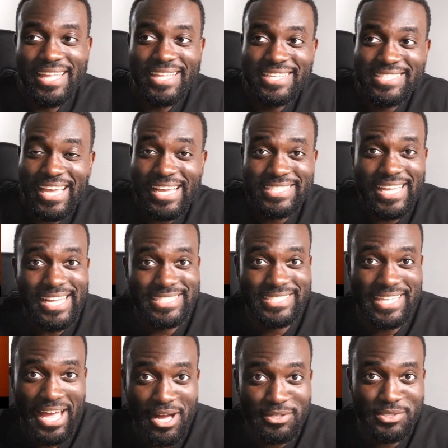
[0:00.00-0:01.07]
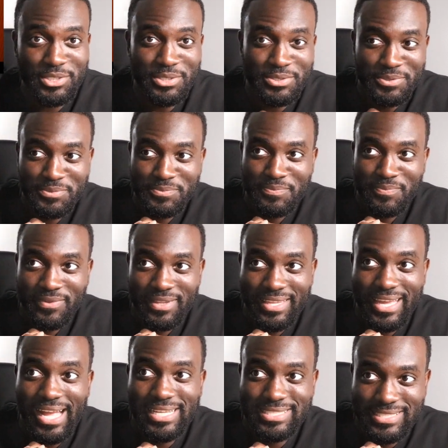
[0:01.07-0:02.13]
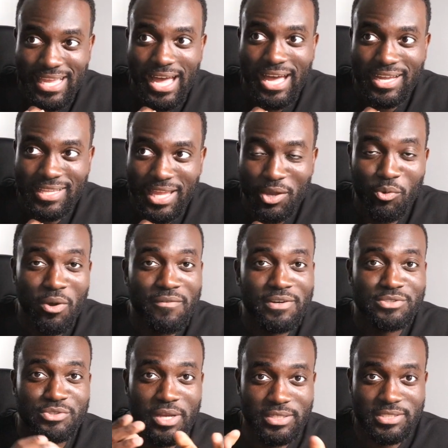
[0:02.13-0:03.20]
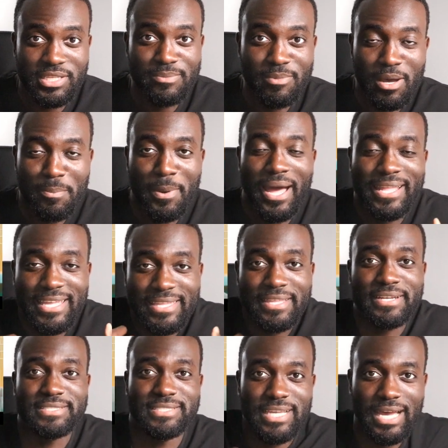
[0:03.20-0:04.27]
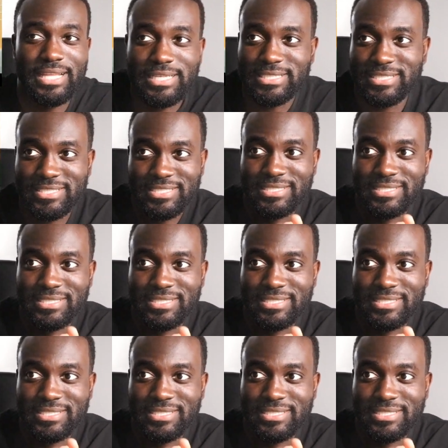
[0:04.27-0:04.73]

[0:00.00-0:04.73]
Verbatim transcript: these guys got style too. They got style. Like whoever dresses them up, I need their stylist.